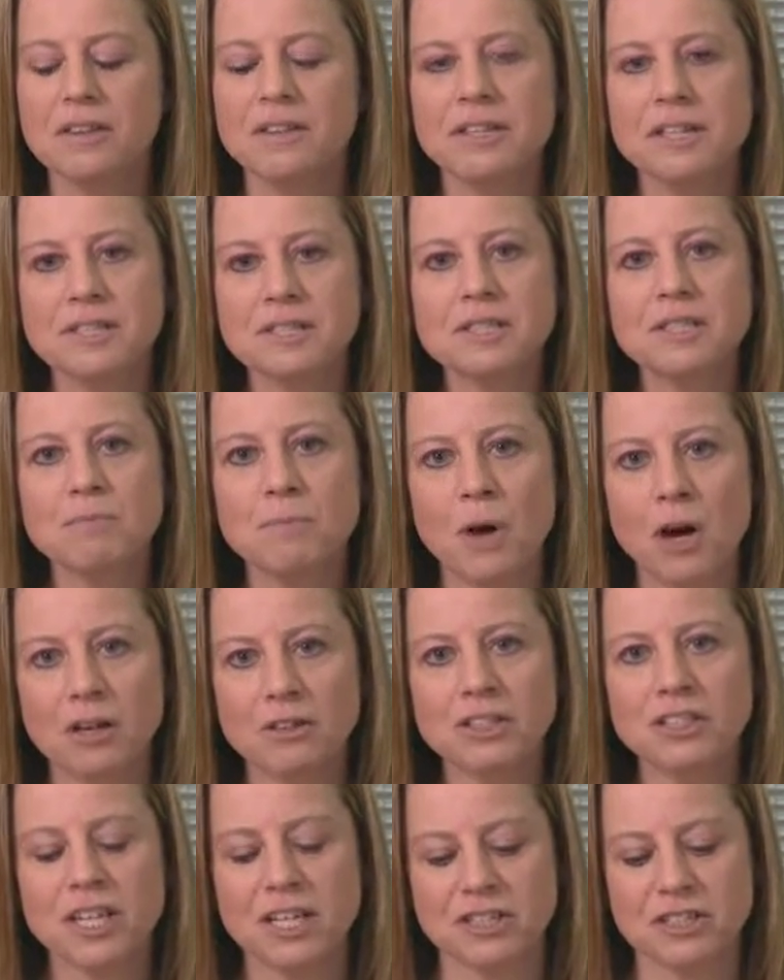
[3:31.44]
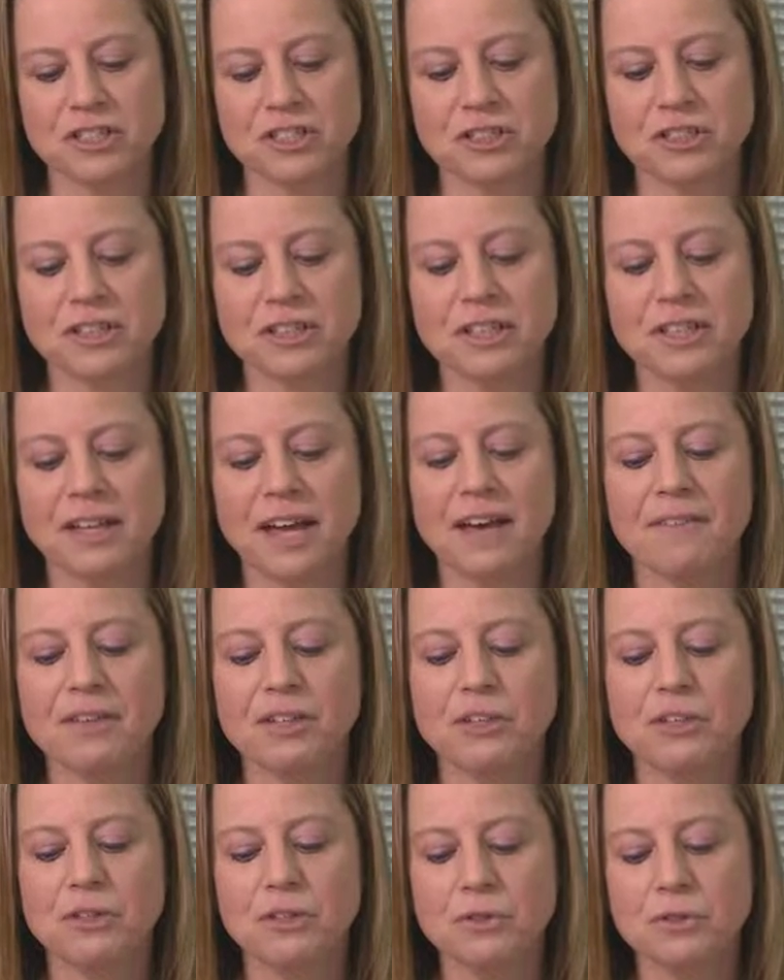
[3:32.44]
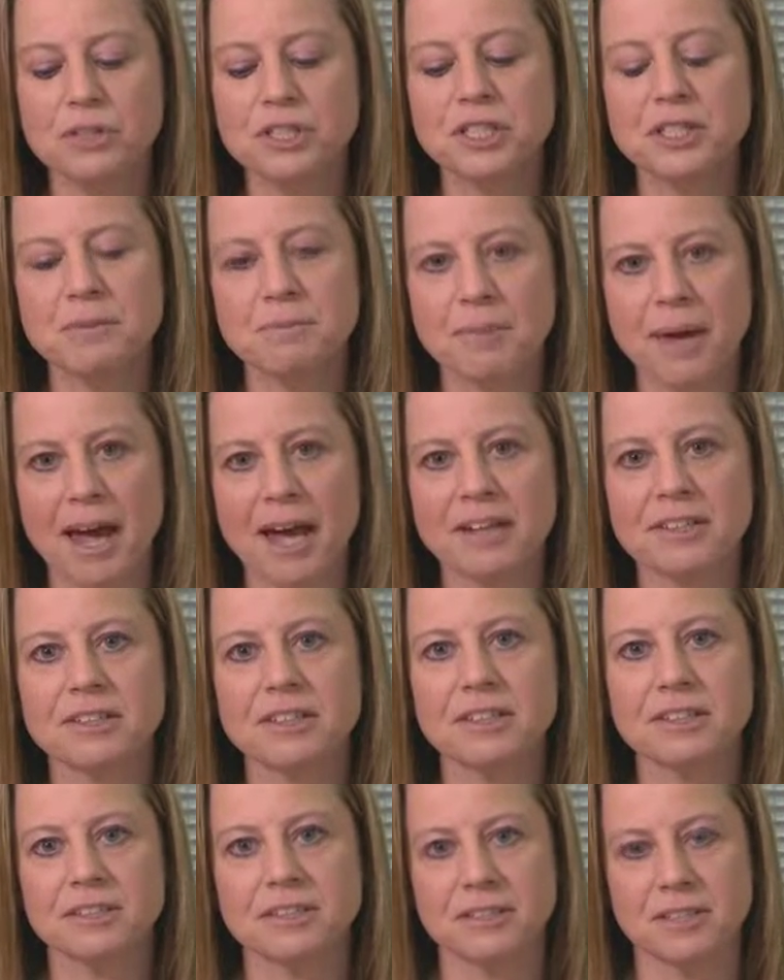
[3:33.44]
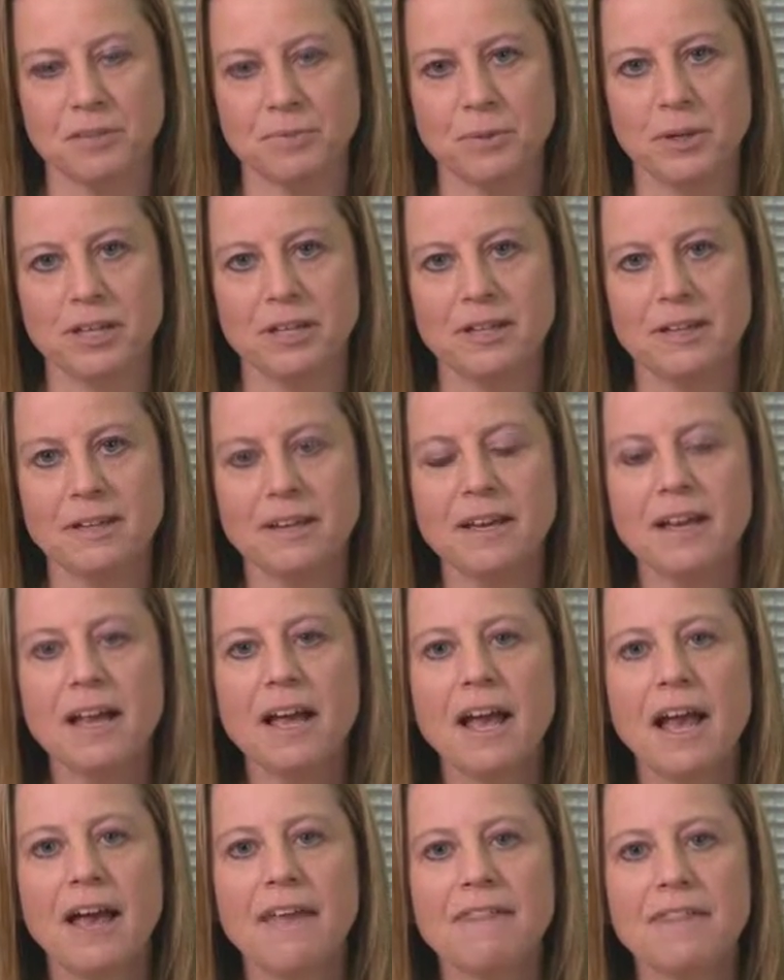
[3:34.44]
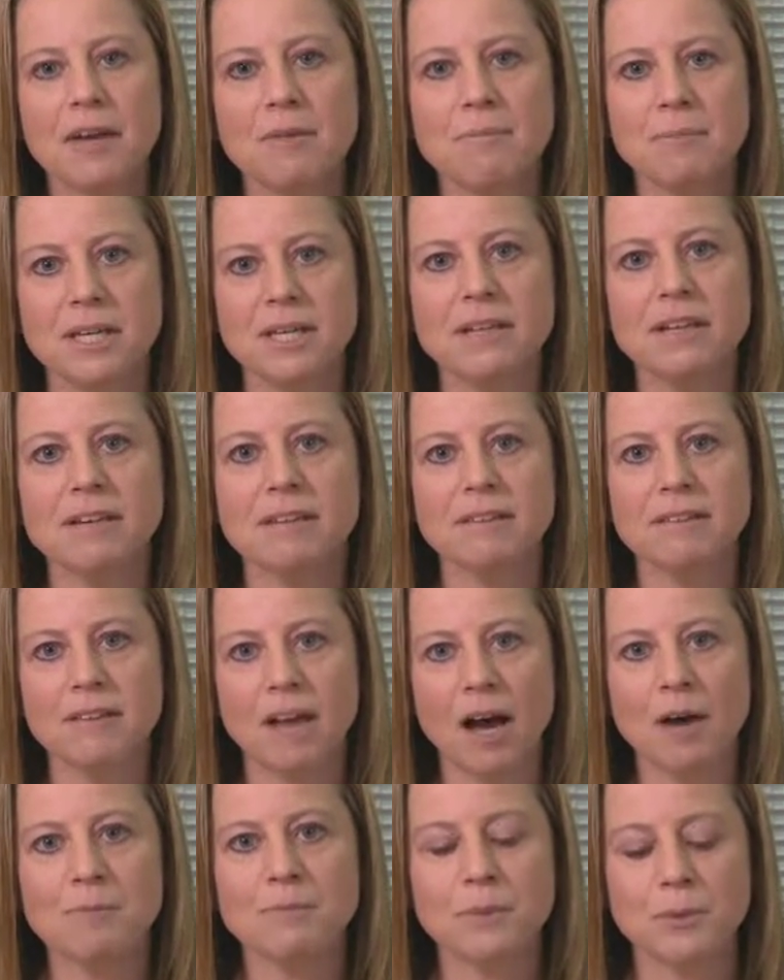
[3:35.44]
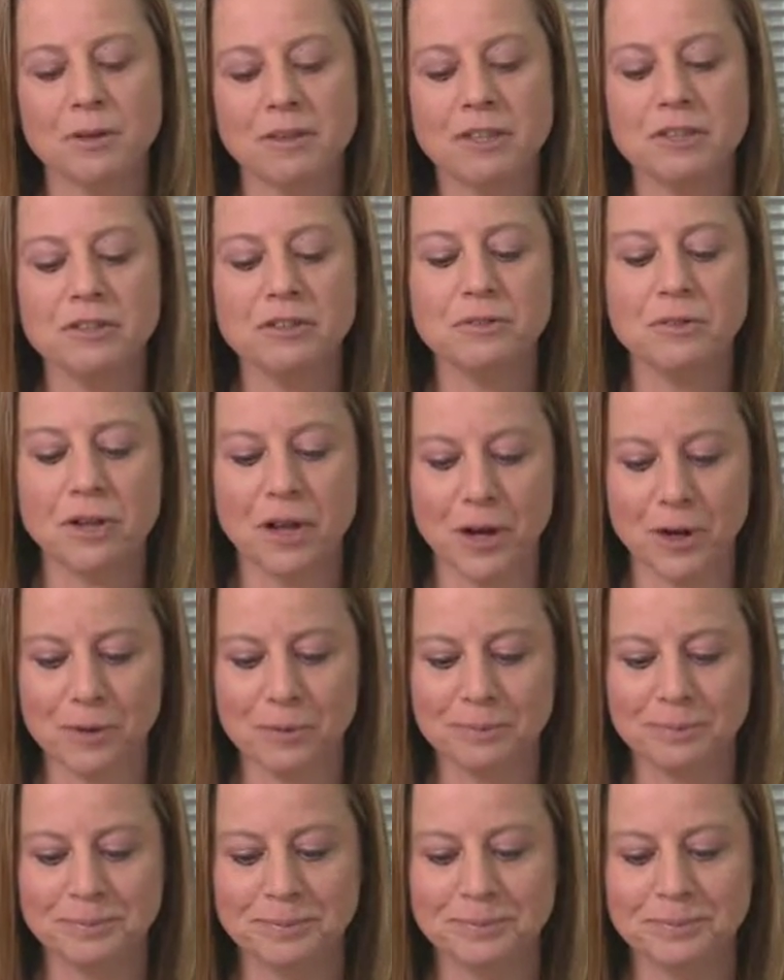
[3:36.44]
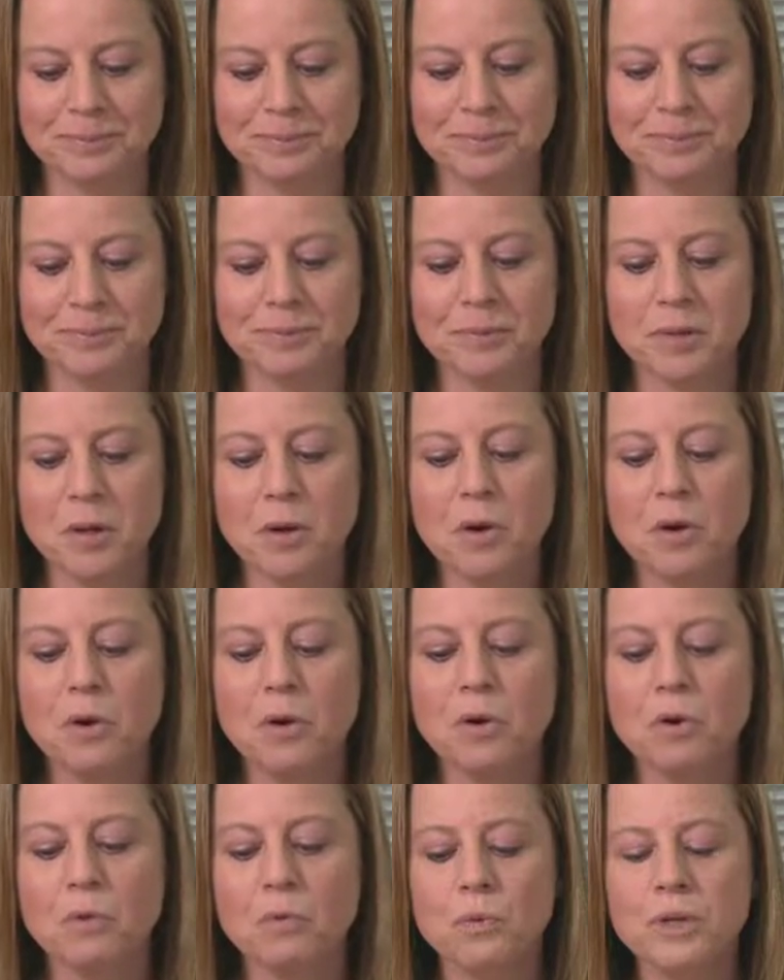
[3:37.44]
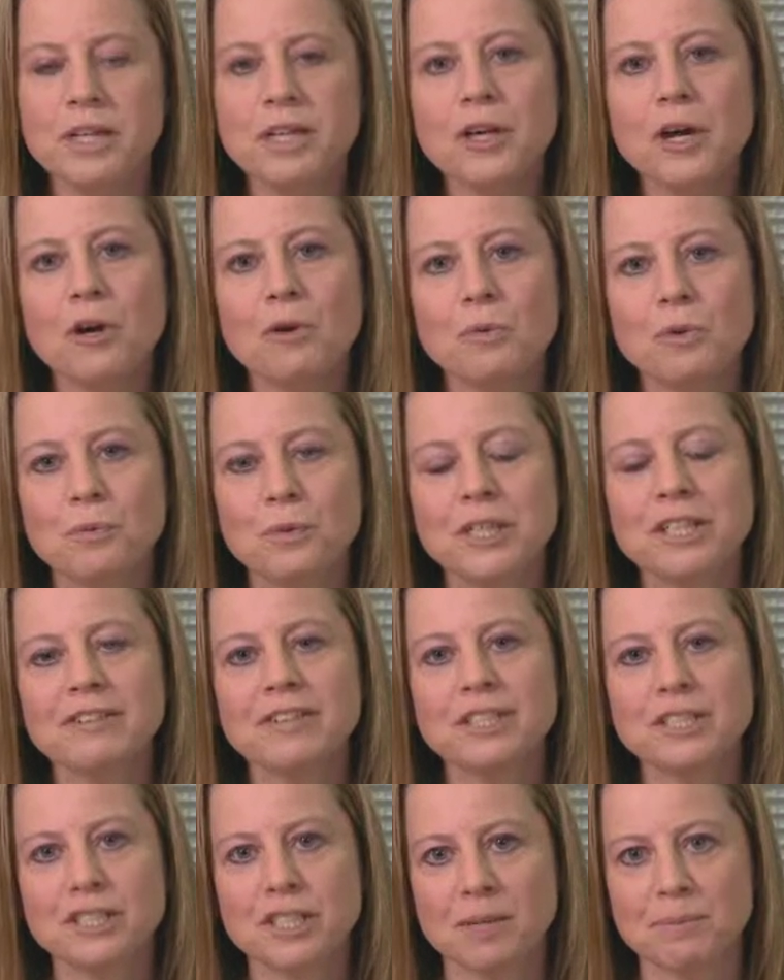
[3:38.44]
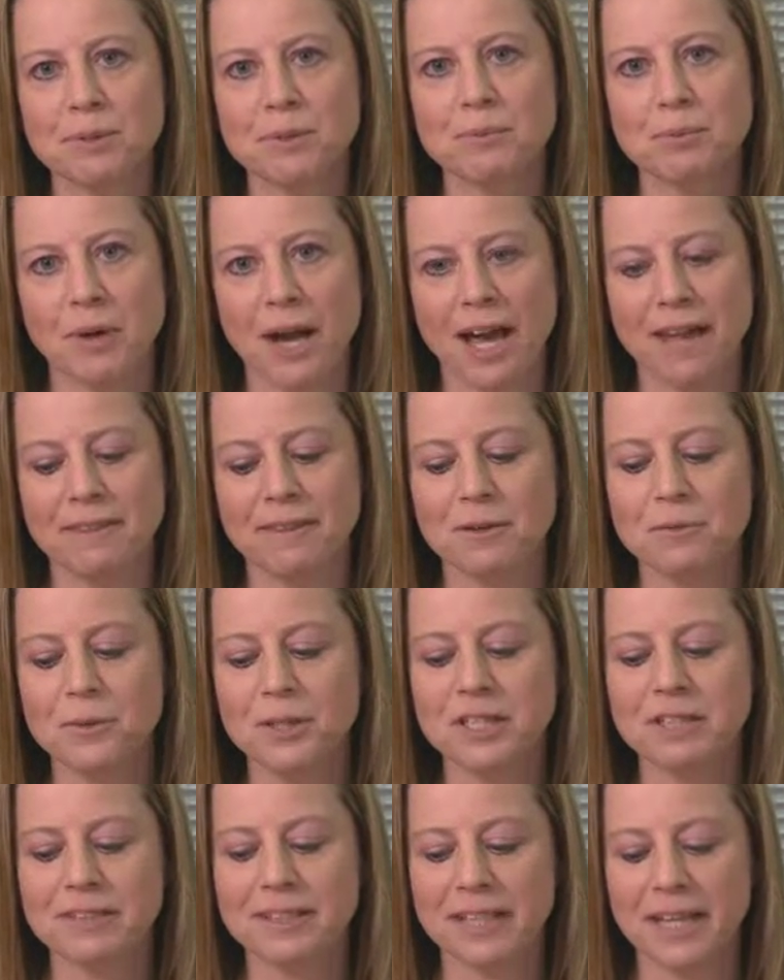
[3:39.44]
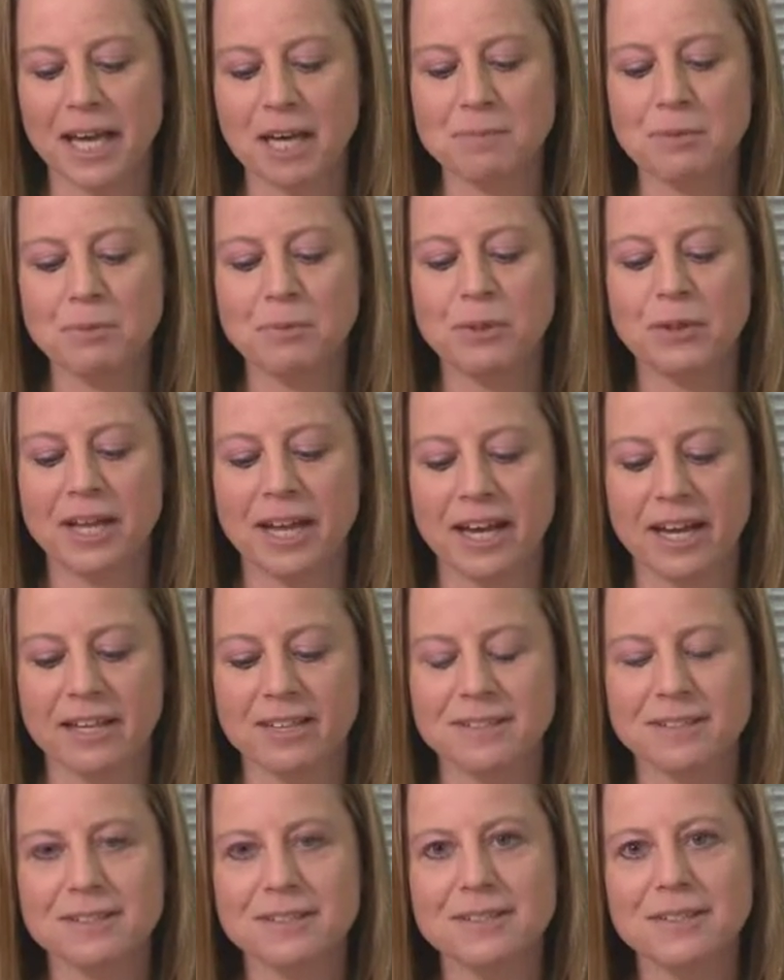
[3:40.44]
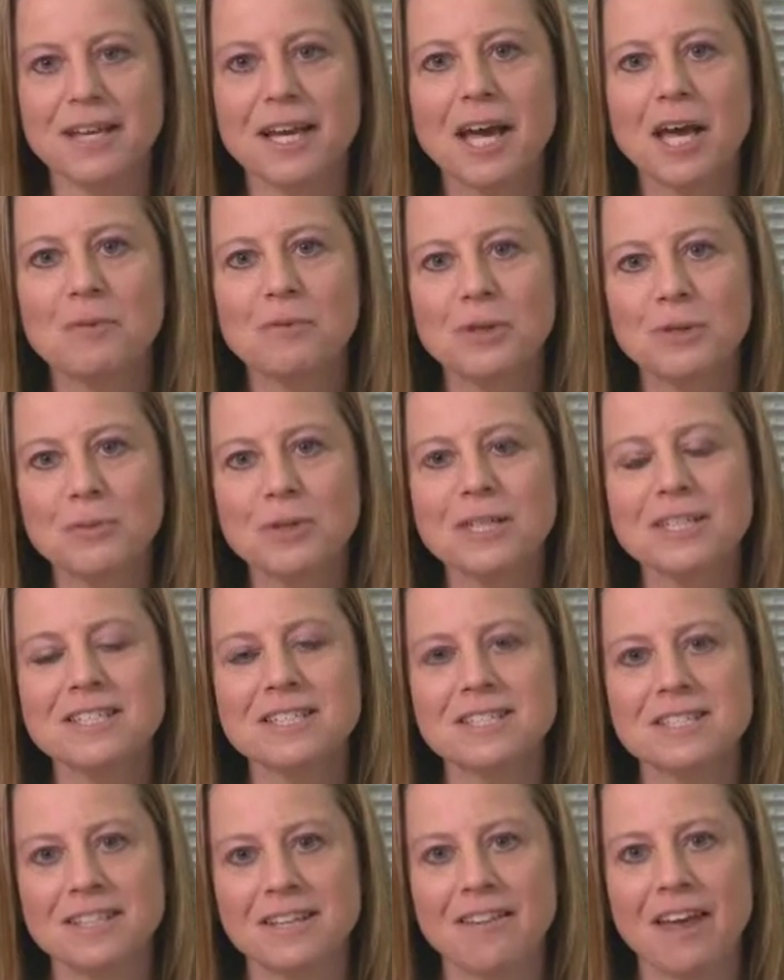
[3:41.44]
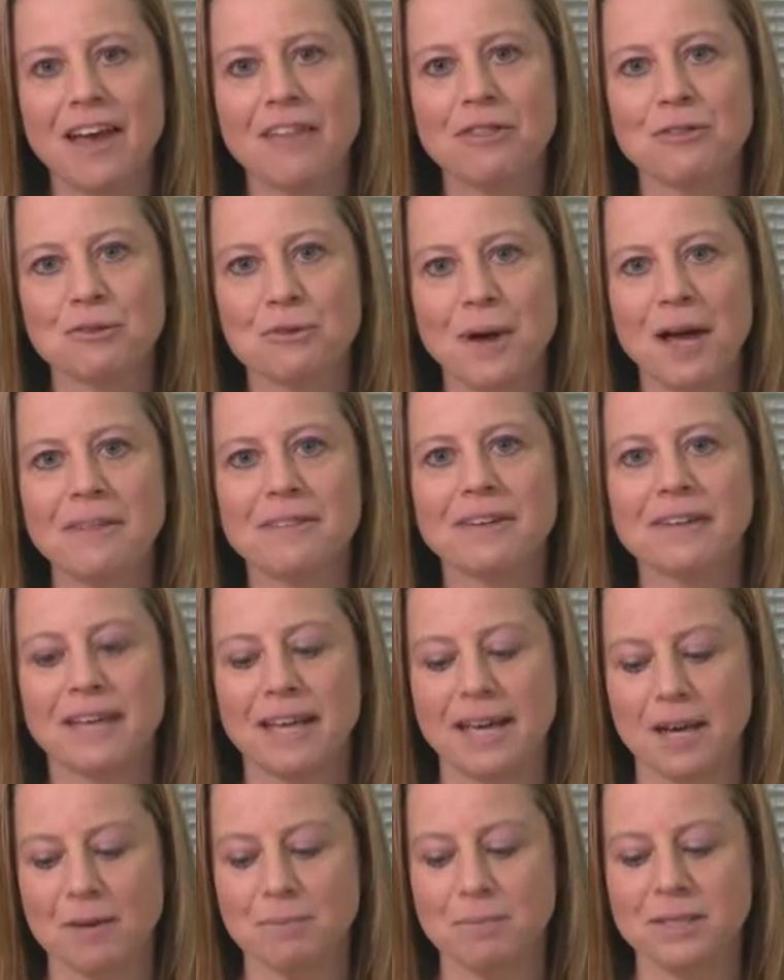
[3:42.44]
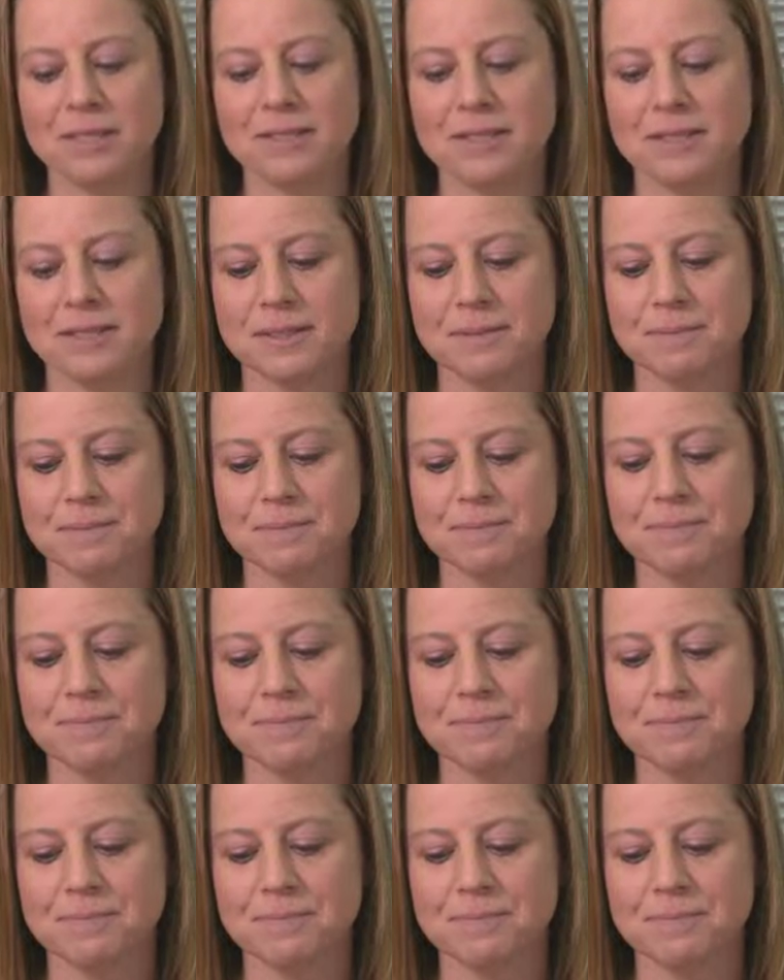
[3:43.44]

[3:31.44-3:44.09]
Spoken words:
These small gestures can have a huge impact on someone, and they mean a lot more than you know. We know when we are at Sheppard Pratt that we are in capable hands, and we want to see that throughout the campus.